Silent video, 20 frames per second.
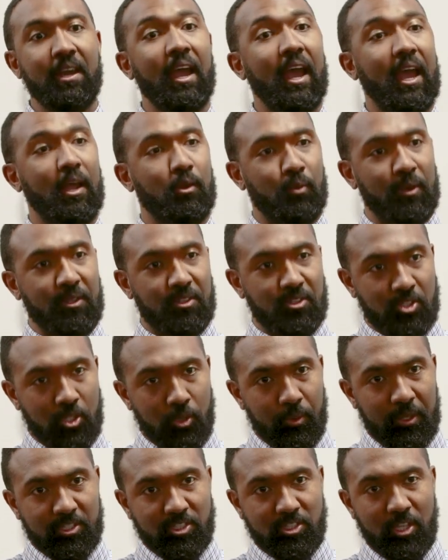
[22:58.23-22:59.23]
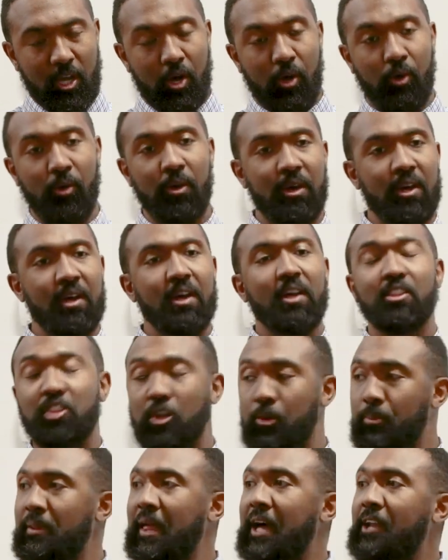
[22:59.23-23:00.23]
And with doing so,
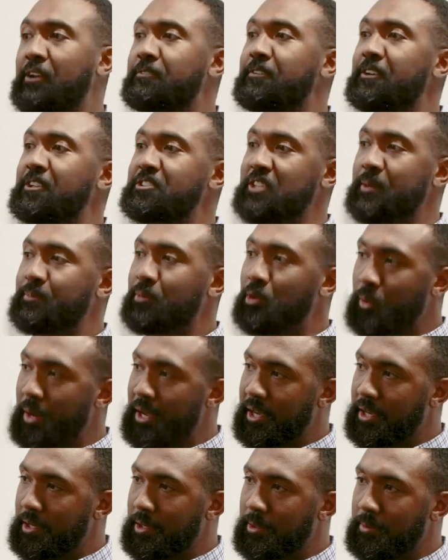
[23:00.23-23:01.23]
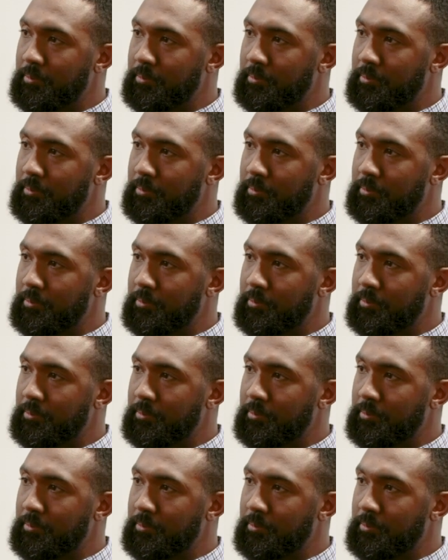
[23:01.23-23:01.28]
their bladder fills up quick.